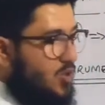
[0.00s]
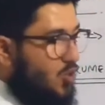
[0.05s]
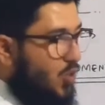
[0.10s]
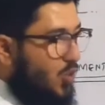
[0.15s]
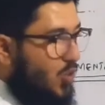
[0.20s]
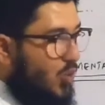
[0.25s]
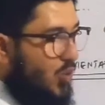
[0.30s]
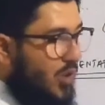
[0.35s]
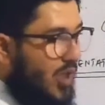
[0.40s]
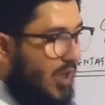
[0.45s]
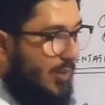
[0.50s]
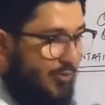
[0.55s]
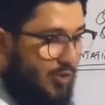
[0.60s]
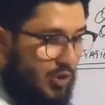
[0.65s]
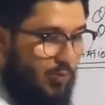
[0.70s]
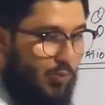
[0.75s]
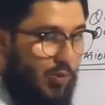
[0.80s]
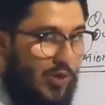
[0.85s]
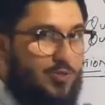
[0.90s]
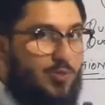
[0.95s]
So
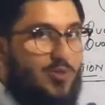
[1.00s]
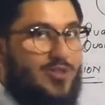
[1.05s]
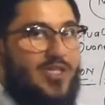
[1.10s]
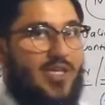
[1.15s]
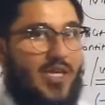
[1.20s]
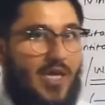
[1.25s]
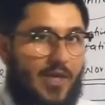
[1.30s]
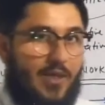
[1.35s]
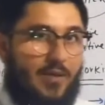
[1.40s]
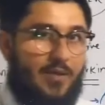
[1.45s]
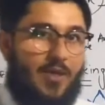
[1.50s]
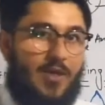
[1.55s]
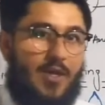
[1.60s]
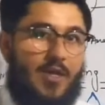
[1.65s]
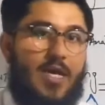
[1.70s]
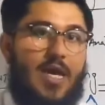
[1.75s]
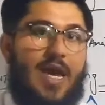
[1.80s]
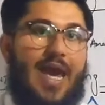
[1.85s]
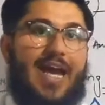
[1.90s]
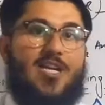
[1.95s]
coming to the point once again,
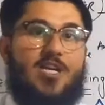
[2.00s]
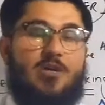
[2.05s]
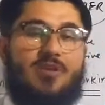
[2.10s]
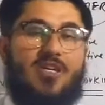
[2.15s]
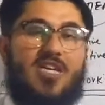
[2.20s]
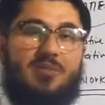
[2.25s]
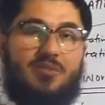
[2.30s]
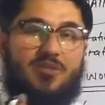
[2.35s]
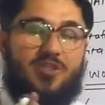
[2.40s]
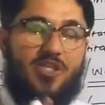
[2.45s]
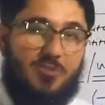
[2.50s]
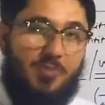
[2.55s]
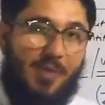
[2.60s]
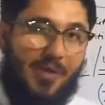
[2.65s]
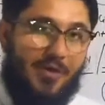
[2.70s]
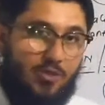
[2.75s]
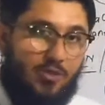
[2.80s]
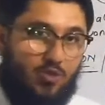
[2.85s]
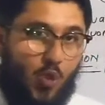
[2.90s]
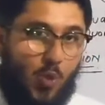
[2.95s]
atomic emission
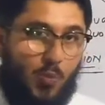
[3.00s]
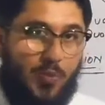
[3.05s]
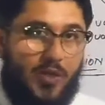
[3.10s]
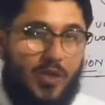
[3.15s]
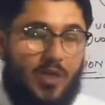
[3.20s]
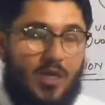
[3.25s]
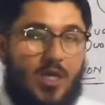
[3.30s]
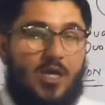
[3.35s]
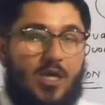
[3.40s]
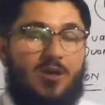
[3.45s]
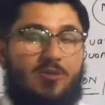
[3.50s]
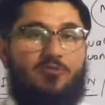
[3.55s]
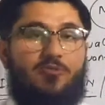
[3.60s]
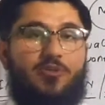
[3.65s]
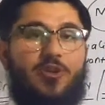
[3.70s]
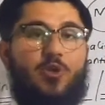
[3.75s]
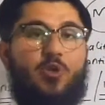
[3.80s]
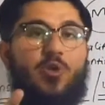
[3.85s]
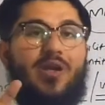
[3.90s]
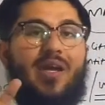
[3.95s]
spectroscopy,
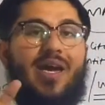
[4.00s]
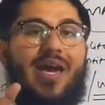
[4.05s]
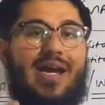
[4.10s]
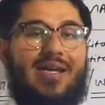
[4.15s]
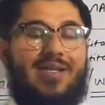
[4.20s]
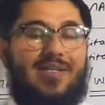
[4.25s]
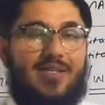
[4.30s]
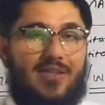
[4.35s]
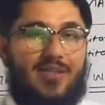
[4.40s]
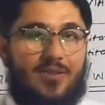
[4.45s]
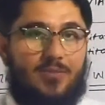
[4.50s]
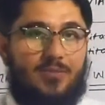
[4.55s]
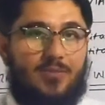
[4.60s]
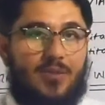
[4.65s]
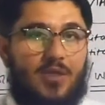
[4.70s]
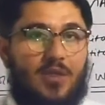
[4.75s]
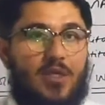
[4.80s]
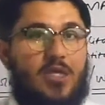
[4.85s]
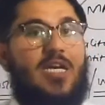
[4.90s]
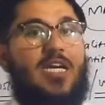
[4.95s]
when your
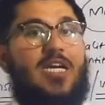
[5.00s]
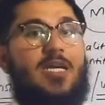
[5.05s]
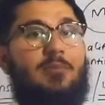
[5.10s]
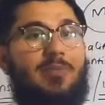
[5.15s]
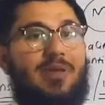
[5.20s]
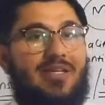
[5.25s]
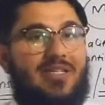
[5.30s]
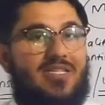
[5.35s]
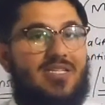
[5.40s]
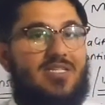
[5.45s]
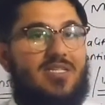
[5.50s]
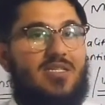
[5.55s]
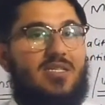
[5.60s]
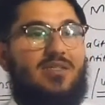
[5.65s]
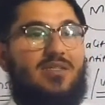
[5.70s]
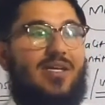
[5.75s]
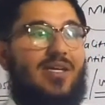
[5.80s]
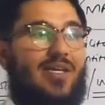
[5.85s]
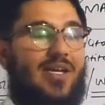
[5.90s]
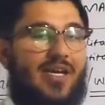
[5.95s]
atom
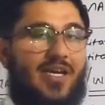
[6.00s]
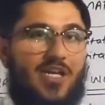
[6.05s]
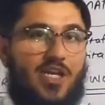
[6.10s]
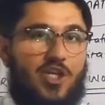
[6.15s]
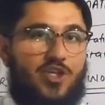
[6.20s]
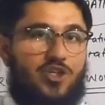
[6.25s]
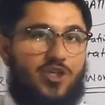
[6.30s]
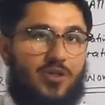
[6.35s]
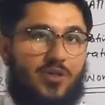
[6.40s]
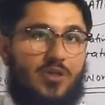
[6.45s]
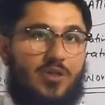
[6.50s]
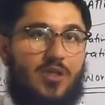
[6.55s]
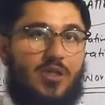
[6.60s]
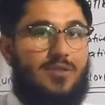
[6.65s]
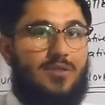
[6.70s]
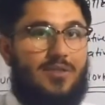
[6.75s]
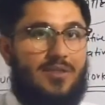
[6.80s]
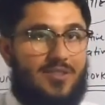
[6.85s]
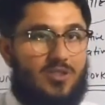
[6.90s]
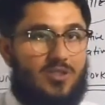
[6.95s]
emits the radiation,
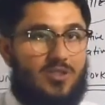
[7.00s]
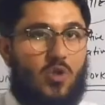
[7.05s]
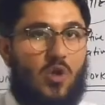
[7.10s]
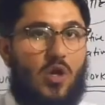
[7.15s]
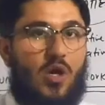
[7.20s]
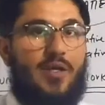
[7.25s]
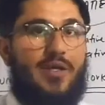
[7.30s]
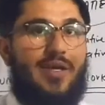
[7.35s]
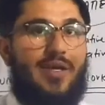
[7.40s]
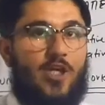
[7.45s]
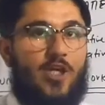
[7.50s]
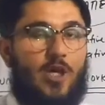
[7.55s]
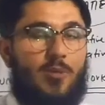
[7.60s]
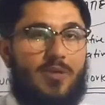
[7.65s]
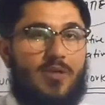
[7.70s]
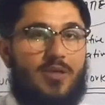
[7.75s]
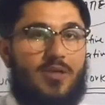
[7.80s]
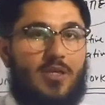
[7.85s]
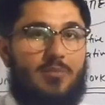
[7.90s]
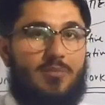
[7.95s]
this is called
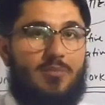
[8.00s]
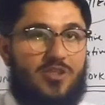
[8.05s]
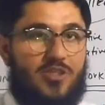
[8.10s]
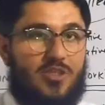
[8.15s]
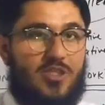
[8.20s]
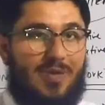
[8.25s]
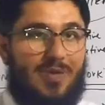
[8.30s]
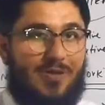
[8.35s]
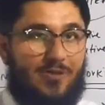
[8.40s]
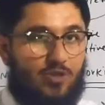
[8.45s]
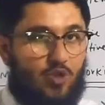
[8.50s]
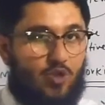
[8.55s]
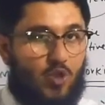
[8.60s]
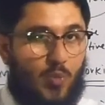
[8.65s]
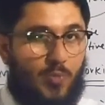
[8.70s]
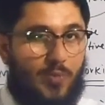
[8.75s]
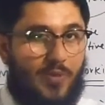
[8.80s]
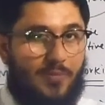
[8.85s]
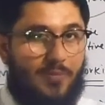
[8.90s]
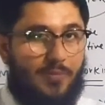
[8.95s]
atomic emission
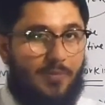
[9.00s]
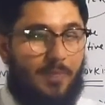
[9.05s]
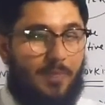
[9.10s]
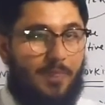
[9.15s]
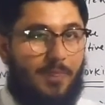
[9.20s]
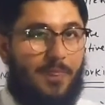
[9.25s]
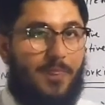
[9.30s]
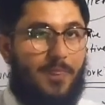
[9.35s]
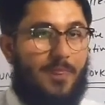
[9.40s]
spectroscopy.